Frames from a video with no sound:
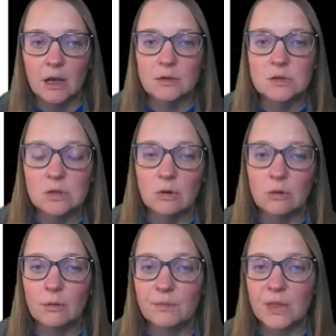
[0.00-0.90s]

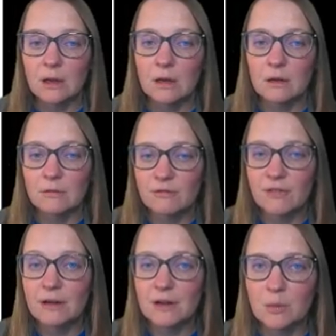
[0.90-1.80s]
So a
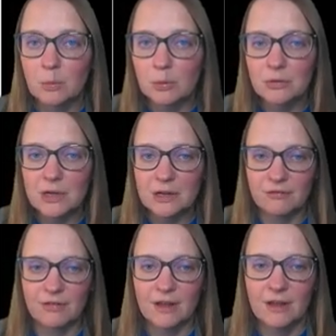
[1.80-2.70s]
very
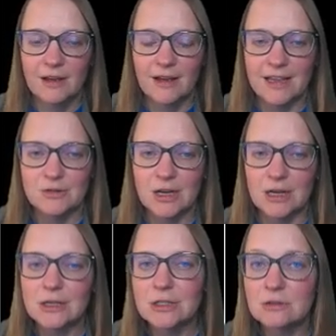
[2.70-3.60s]
brief
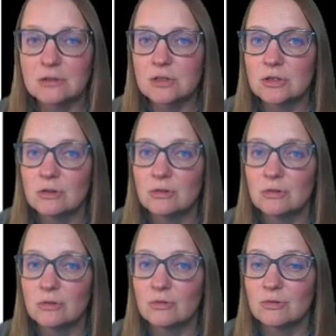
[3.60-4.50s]
introduction
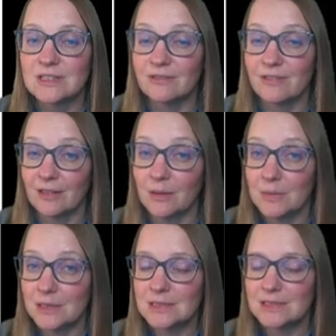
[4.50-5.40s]
to
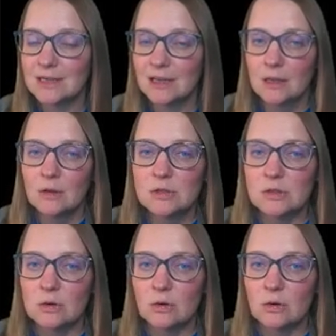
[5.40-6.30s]
development.
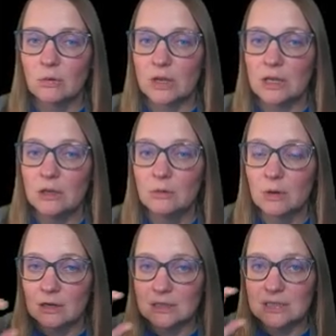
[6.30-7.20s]
So when you
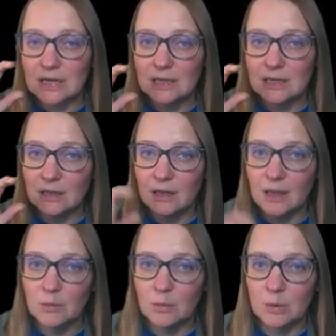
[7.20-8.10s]
are a tiny little
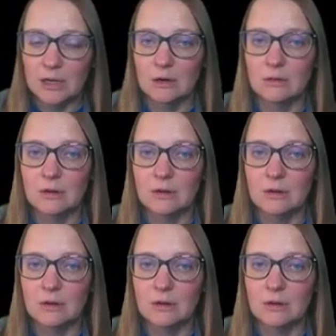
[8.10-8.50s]
embryo